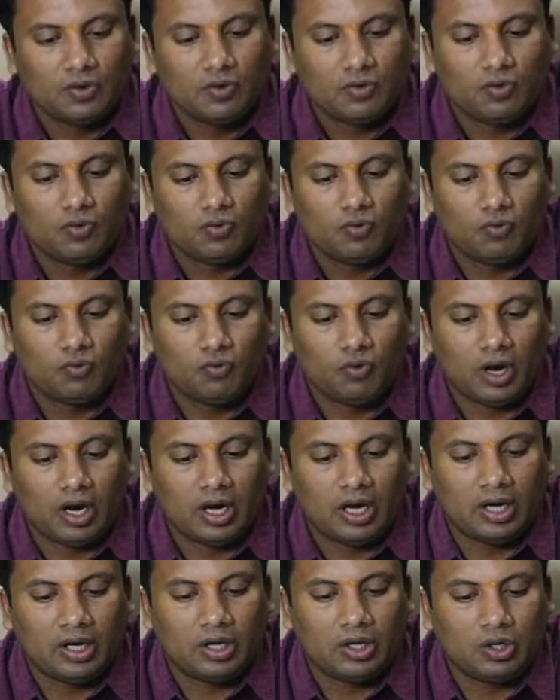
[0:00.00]

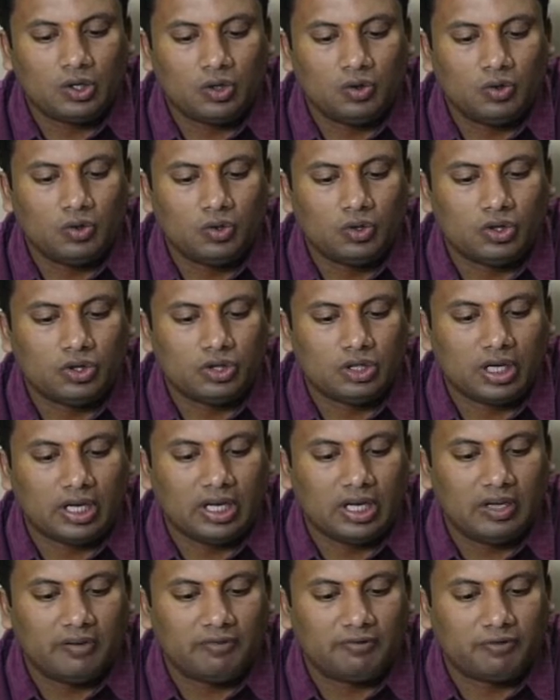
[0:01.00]
1, 2,
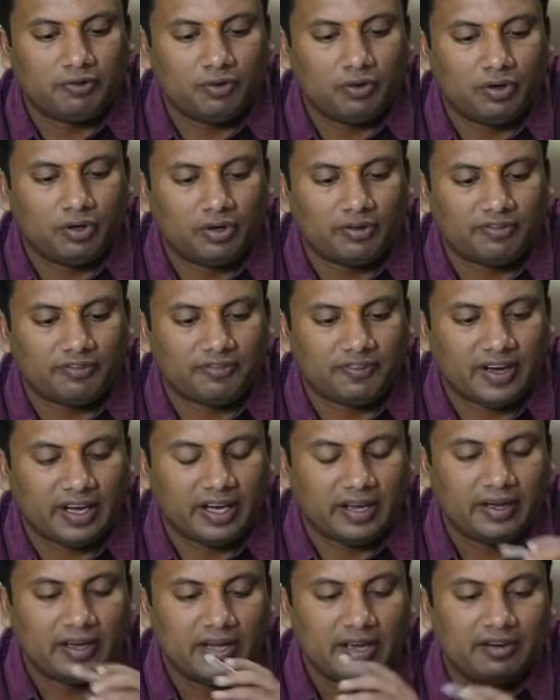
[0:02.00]
3, 4, 5.
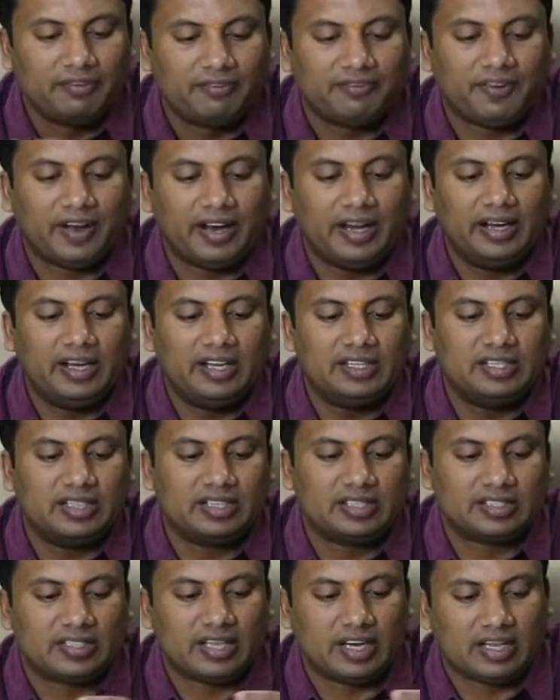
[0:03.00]
Five digits
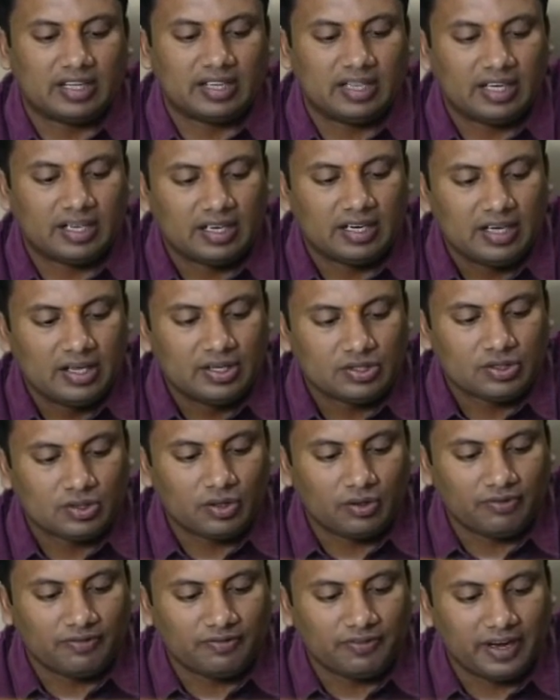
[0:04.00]
are there. So
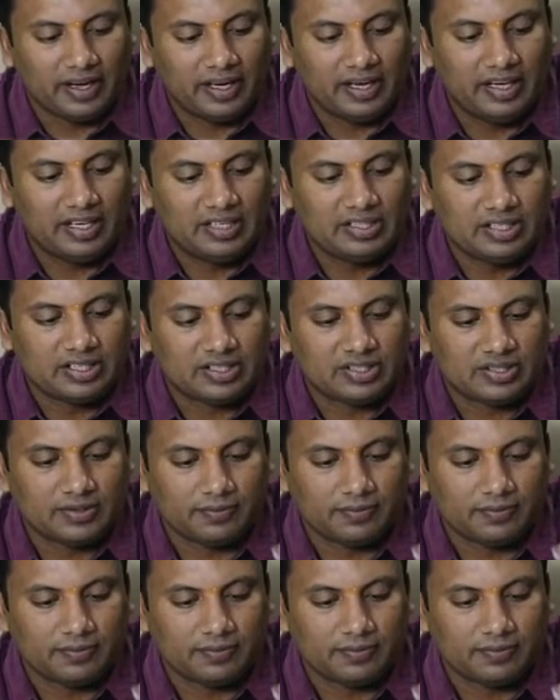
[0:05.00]
five digits.